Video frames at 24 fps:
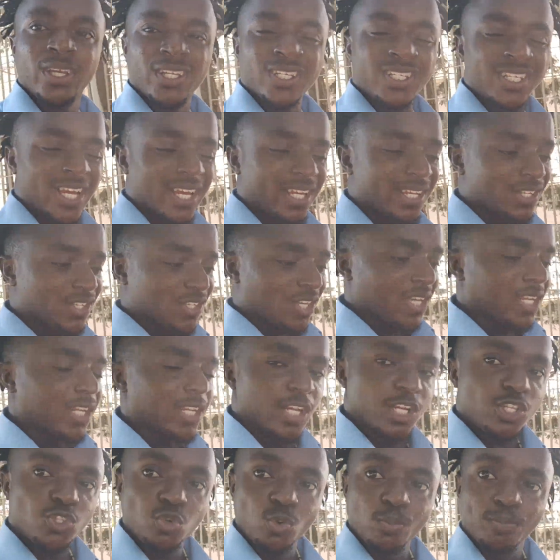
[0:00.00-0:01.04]
there is a
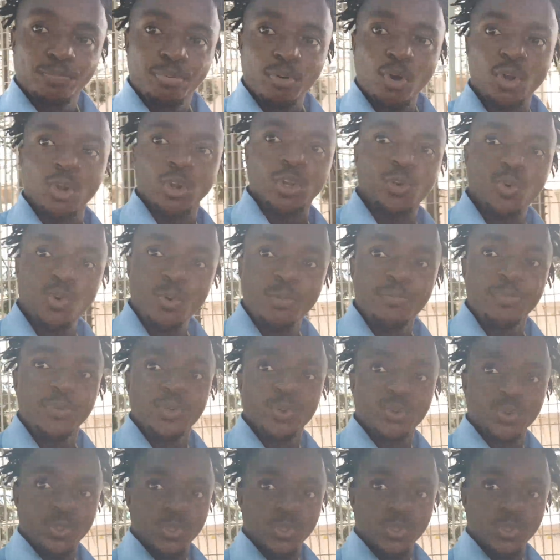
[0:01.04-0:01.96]
little boy whom you